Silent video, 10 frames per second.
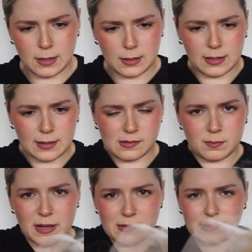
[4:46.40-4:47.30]
And
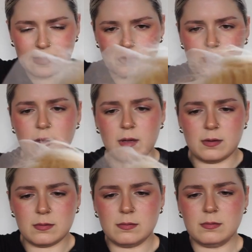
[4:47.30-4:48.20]
against my skin
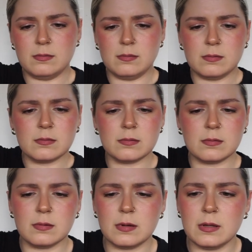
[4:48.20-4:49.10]
tone,
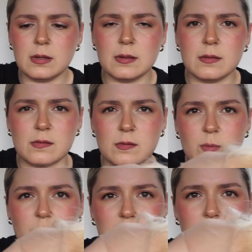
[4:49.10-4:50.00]
this is
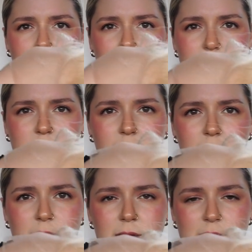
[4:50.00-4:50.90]
what it looks
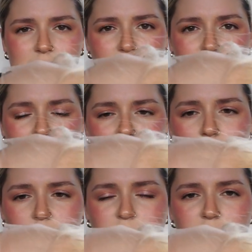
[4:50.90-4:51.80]
like. It's kind of
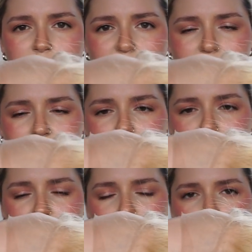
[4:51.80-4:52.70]
dark for me, so
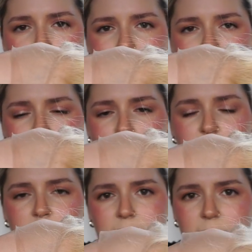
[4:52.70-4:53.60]
if I wear this, I'm
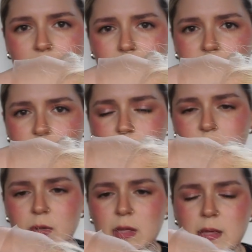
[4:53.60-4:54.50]
probably going to have to
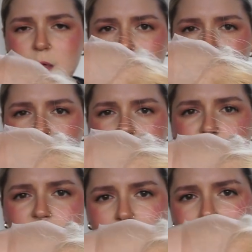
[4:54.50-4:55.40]
put like some
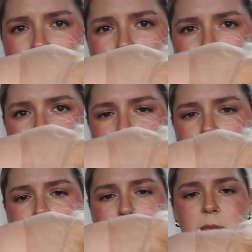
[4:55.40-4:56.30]
fake tan on
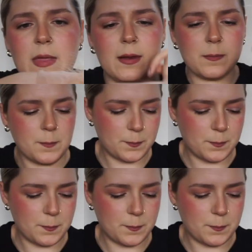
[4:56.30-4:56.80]
or something.